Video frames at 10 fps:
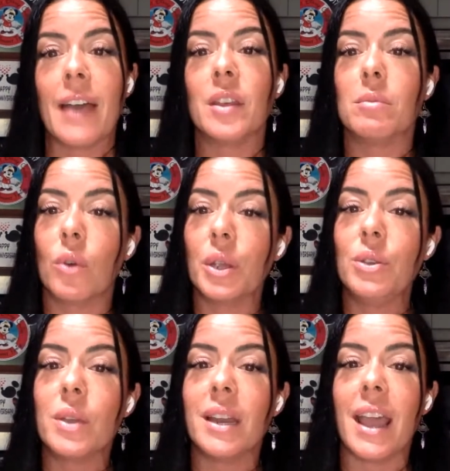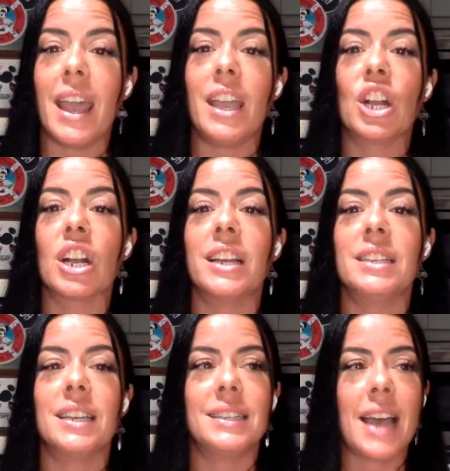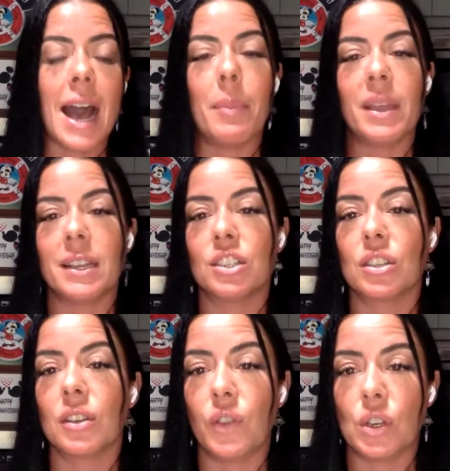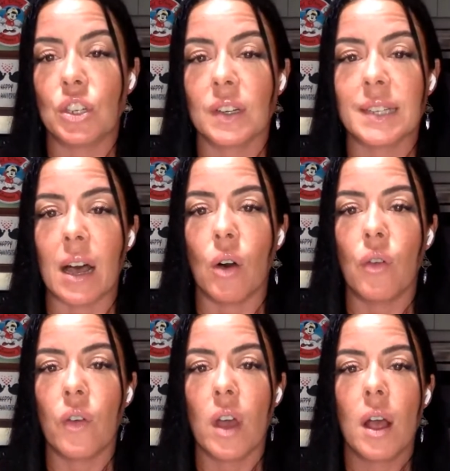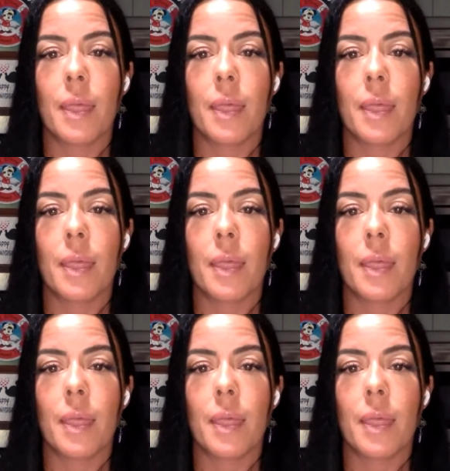And the more you can anchor into tapping into the future self,